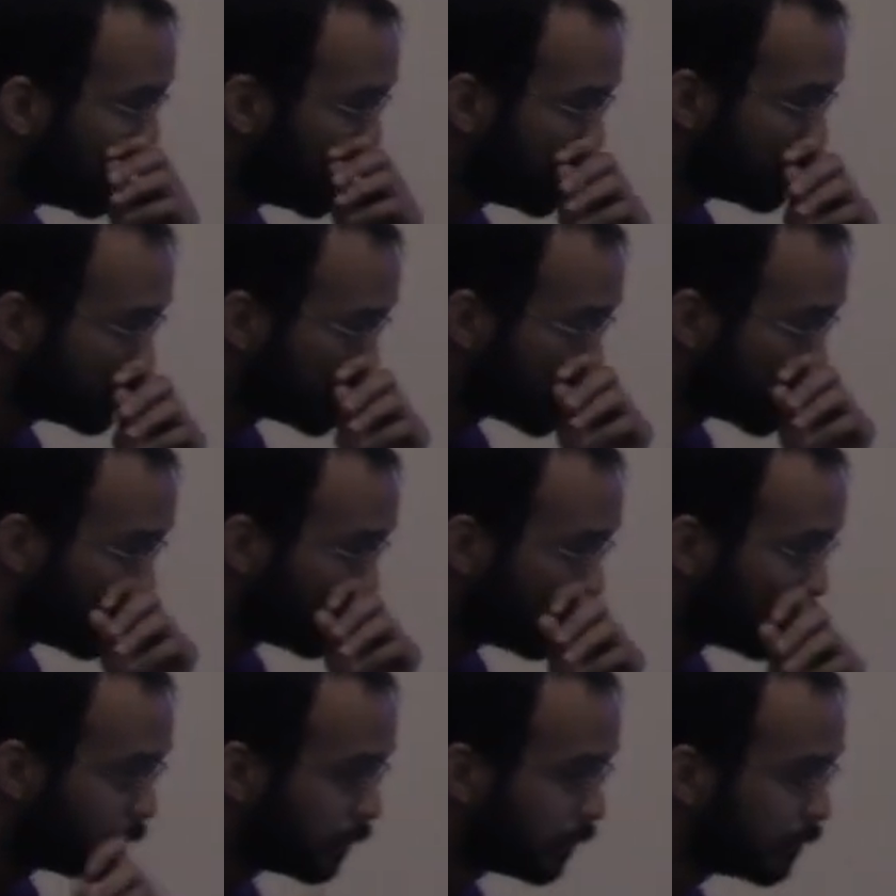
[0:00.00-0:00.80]

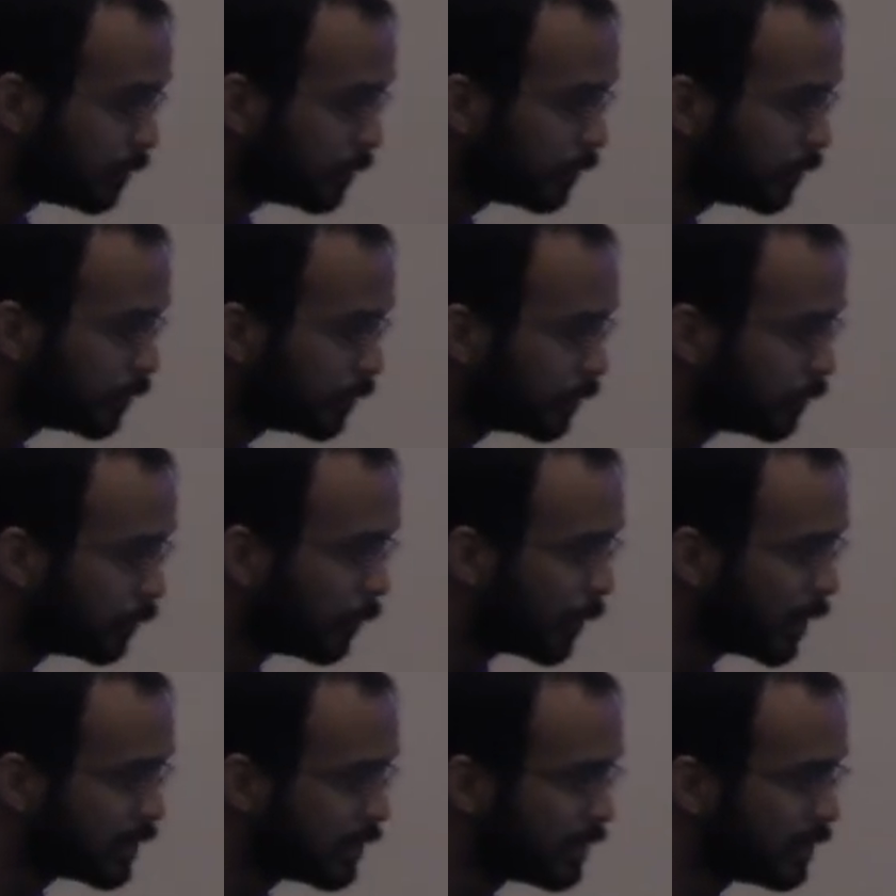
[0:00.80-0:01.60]
so
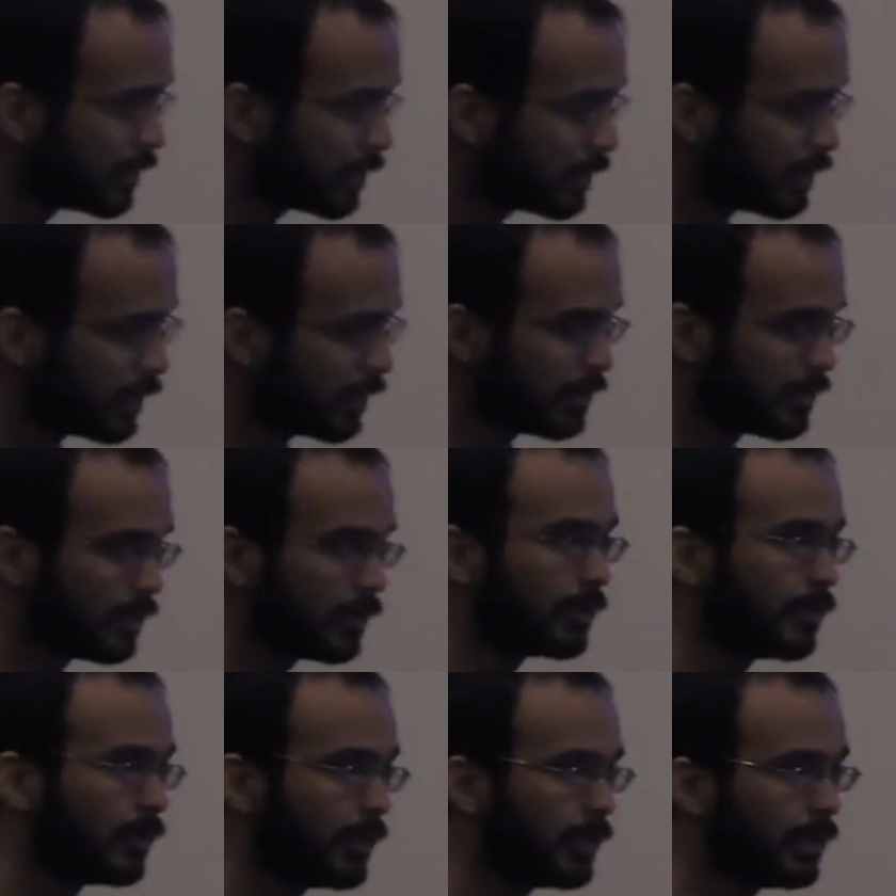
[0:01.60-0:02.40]
what's its extend
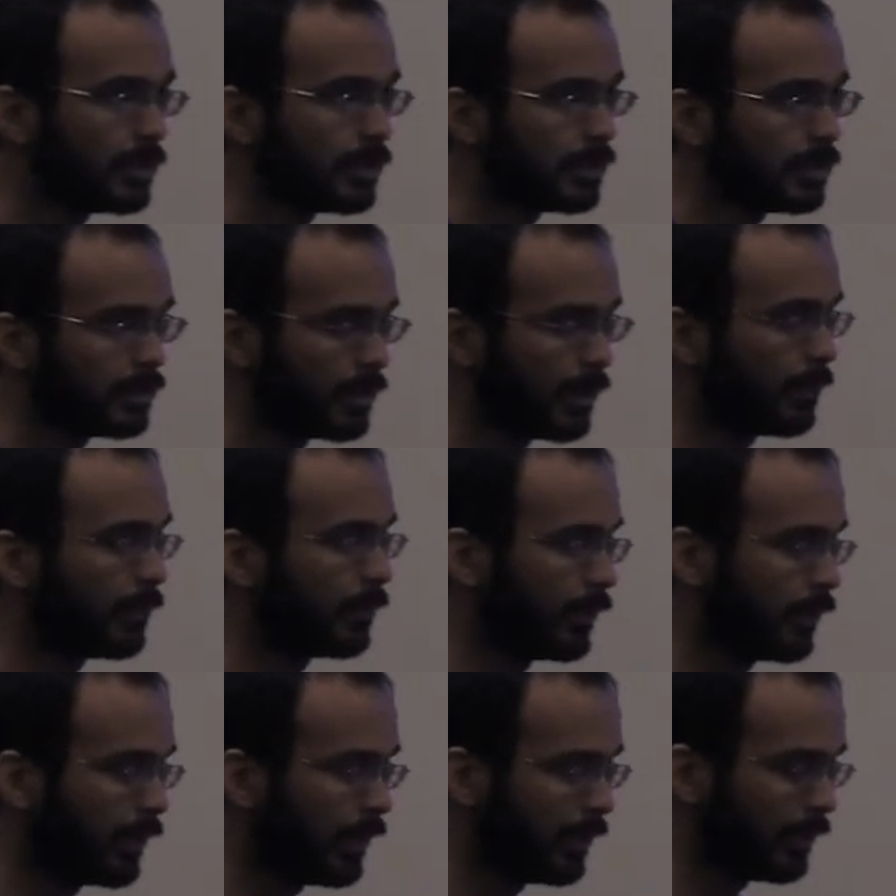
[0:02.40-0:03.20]
solenoid? Is it
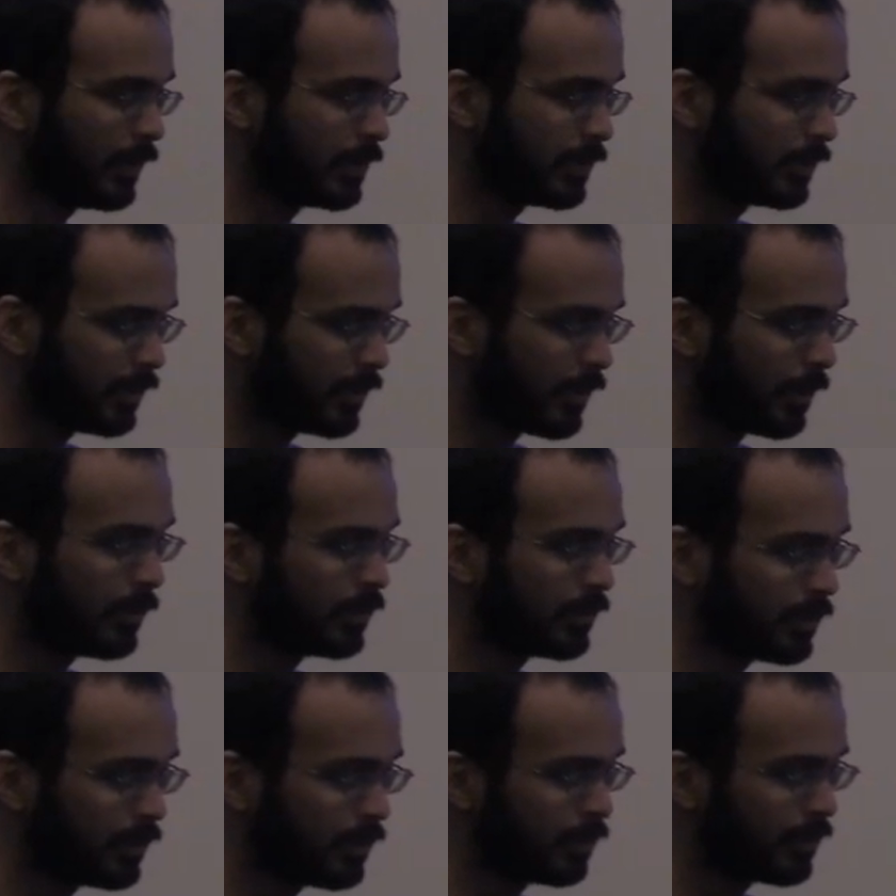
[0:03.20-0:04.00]
separate? Like, is it a
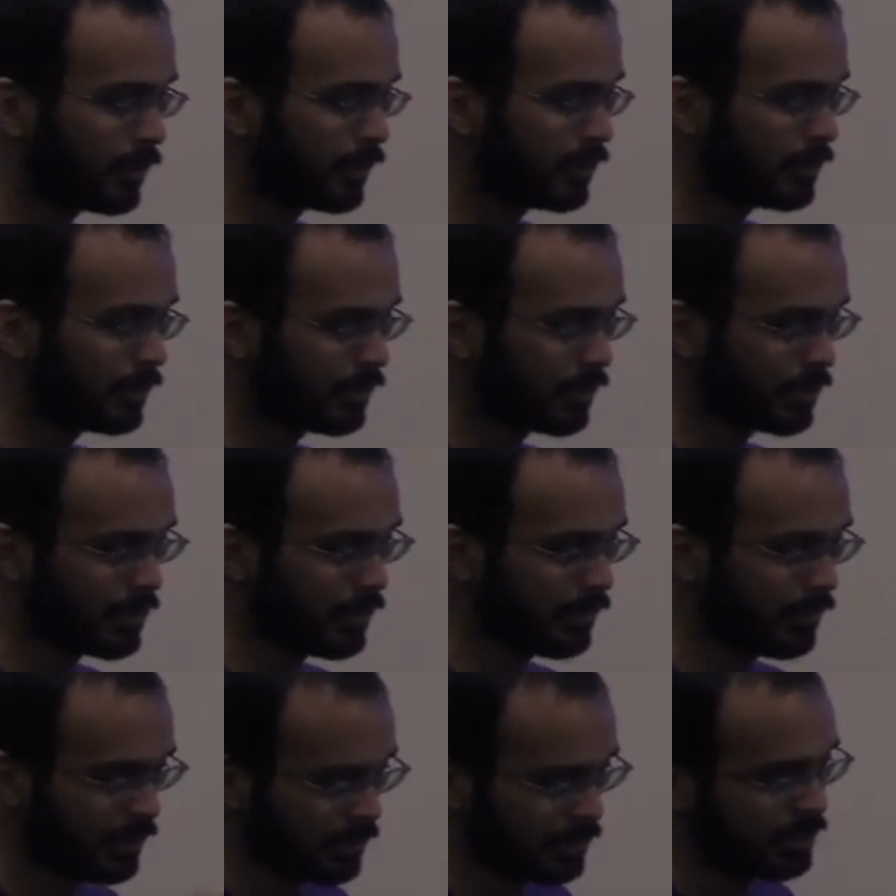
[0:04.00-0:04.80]
double solenoid? So it does
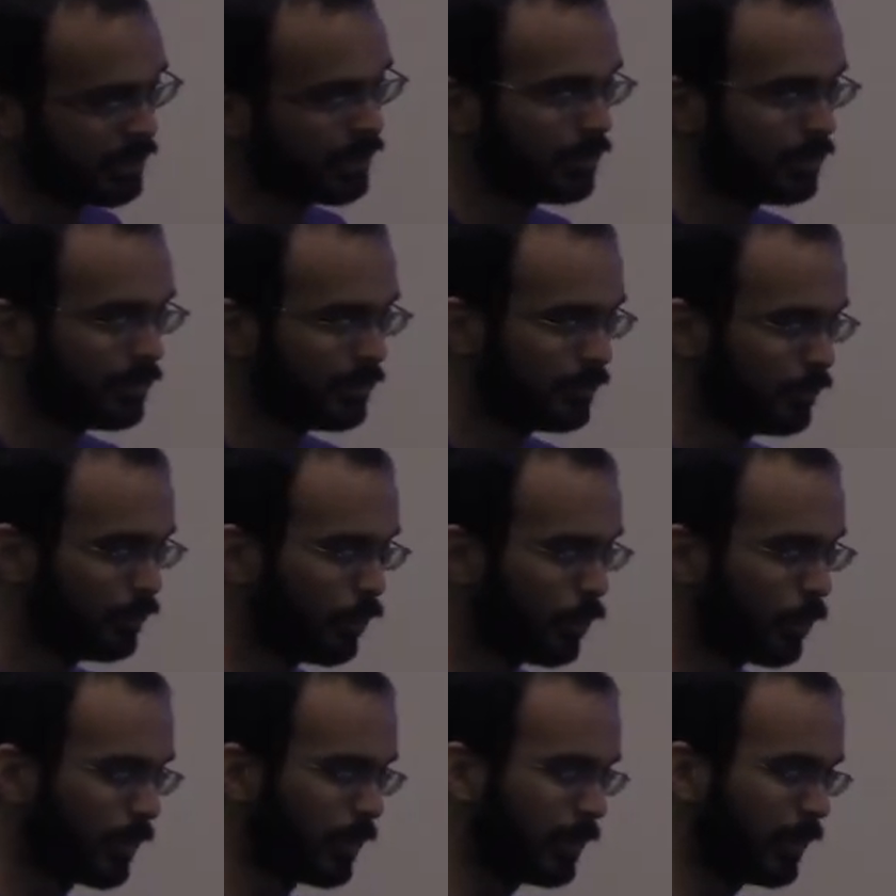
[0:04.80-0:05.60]
have an extend
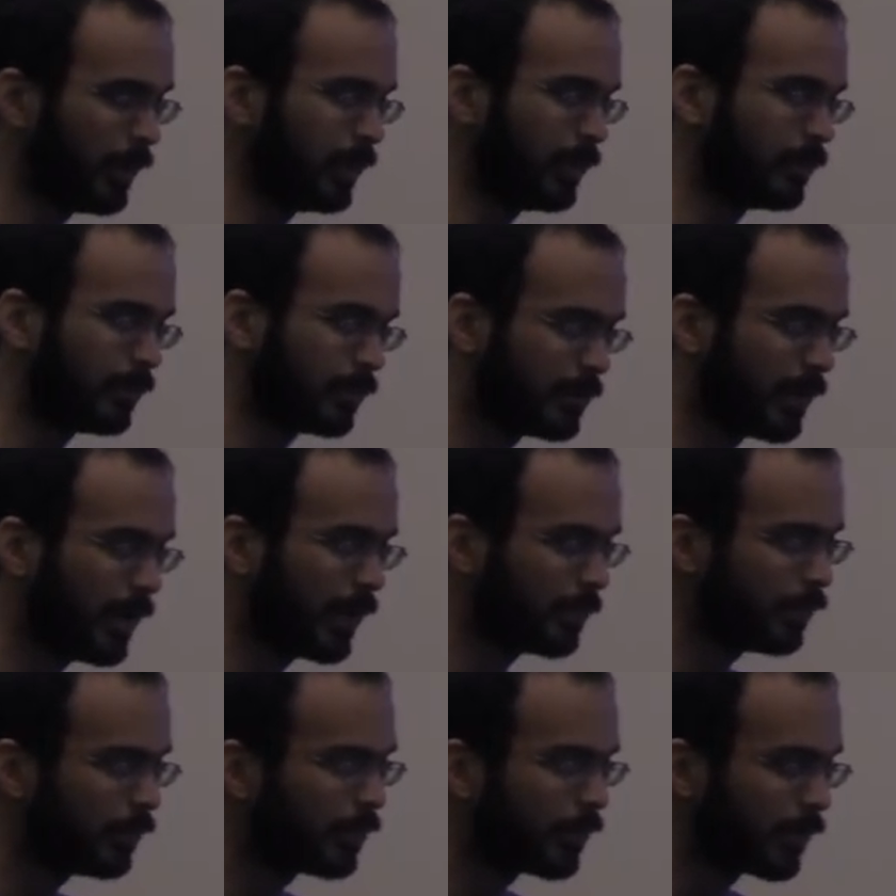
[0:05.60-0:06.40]
port and a
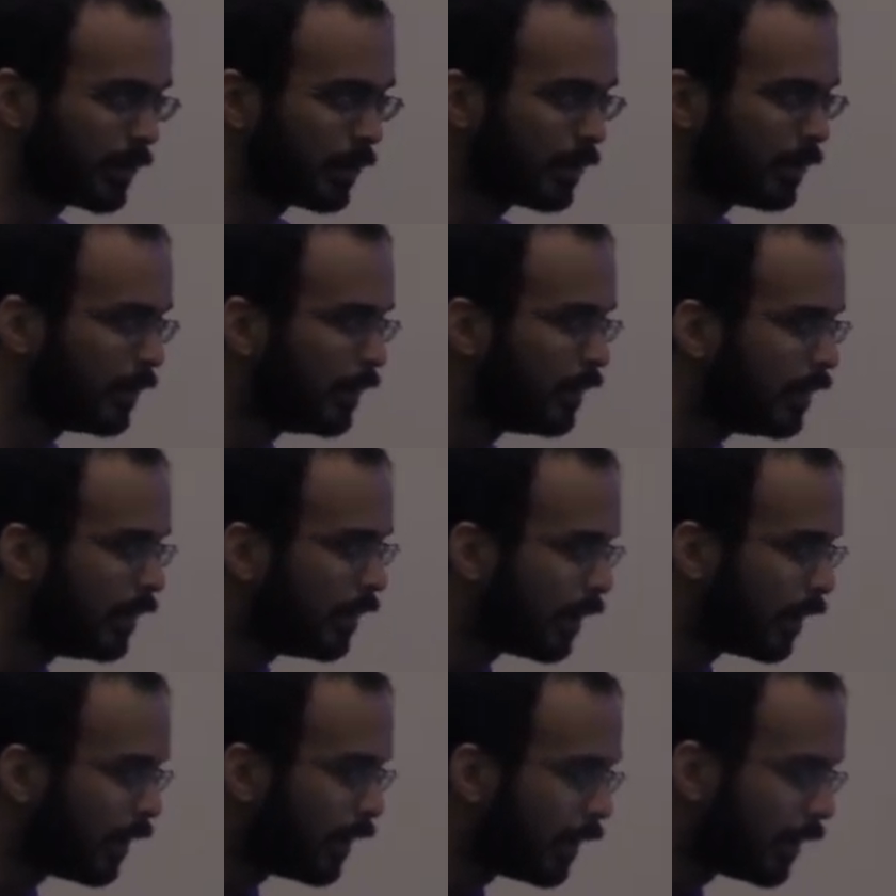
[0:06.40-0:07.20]
retract port.
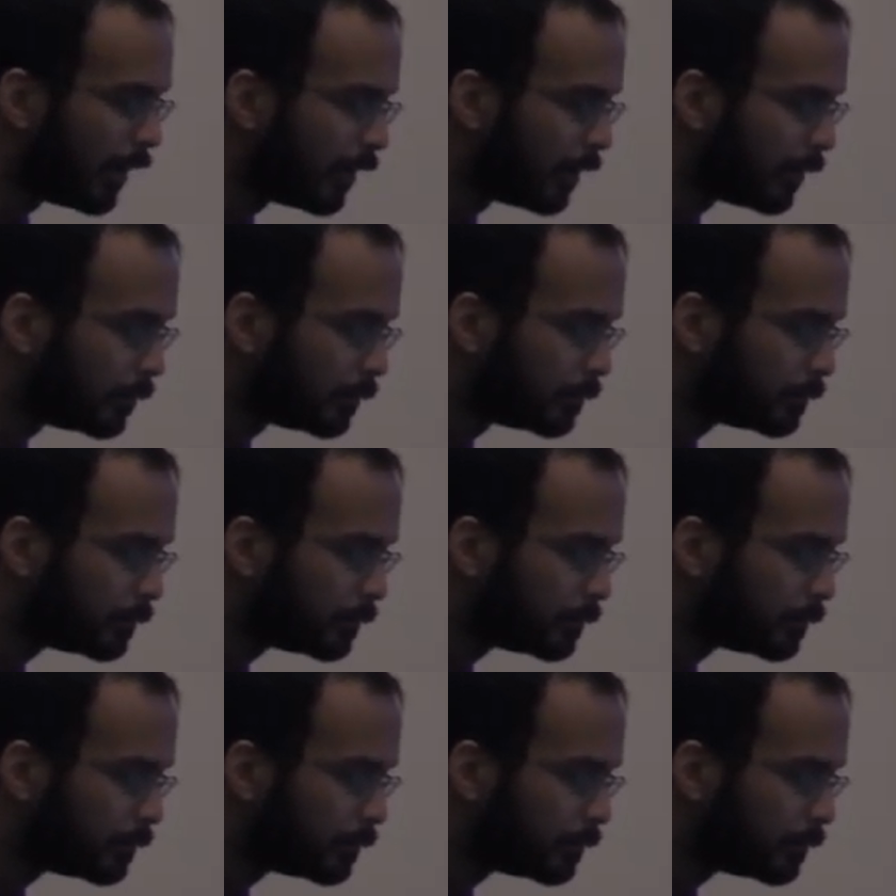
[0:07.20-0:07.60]
Um,